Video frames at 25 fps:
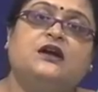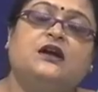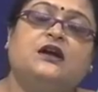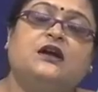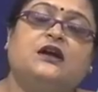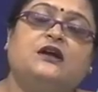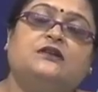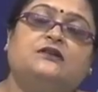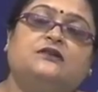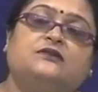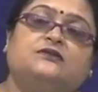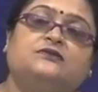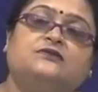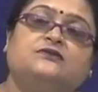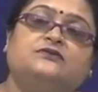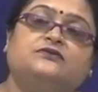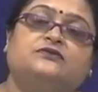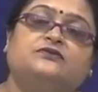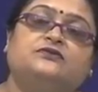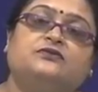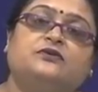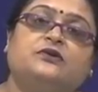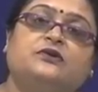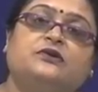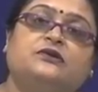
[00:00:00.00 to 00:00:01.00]
and
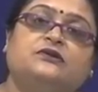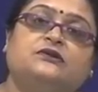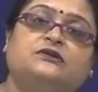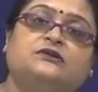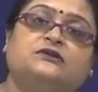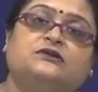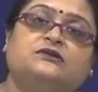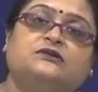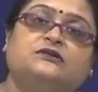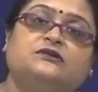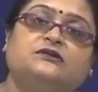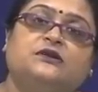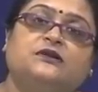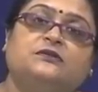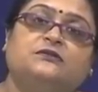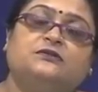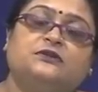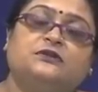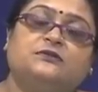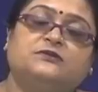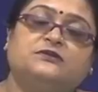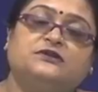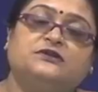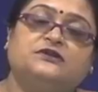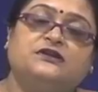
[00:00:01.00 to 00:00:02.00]
what
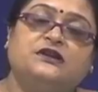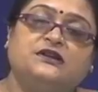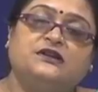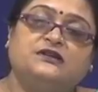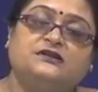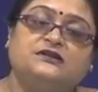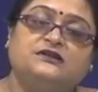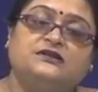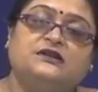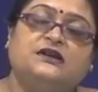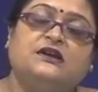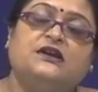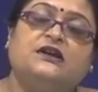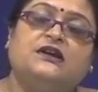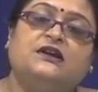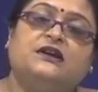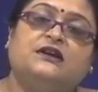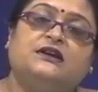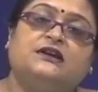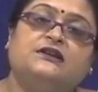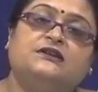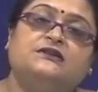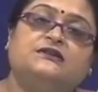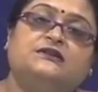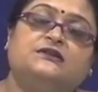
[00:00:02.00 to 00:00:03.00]
sometimes it does
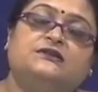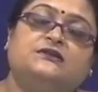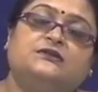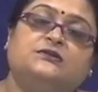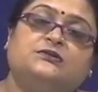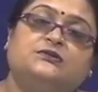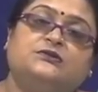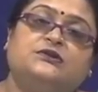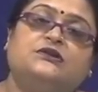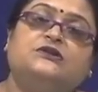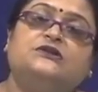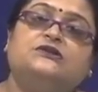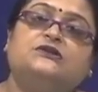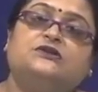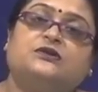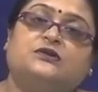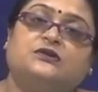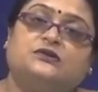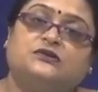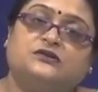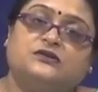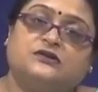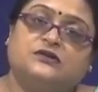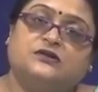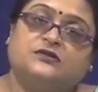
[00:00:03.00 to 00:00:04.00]
is
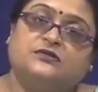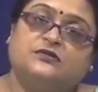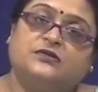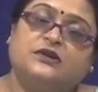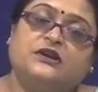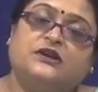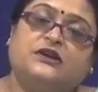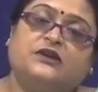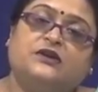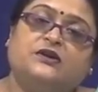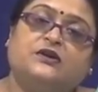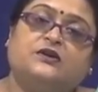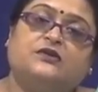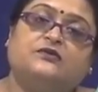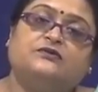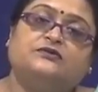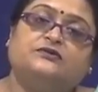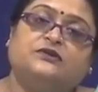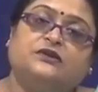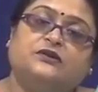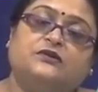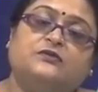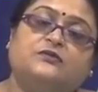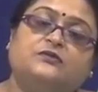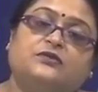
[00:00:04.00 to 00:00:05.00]
distorts the meaning of
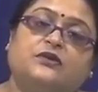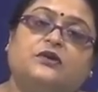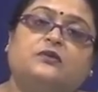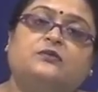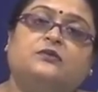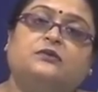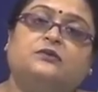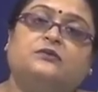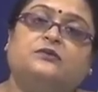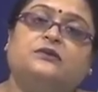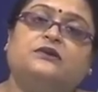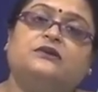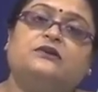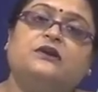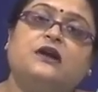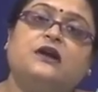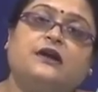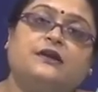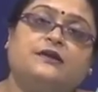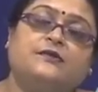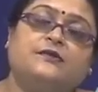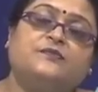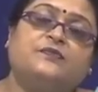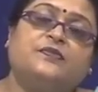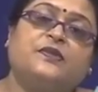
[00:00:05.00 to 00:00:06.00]
the problem at
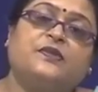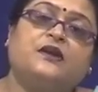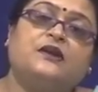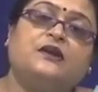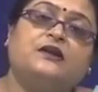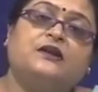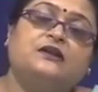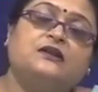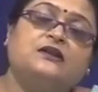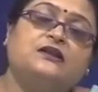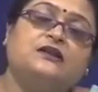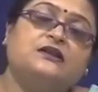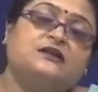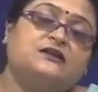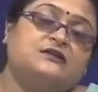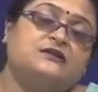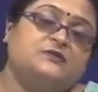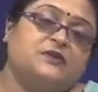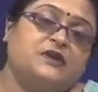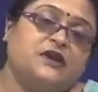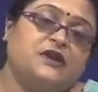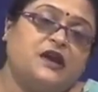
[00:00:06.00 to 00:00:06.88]
hand. This may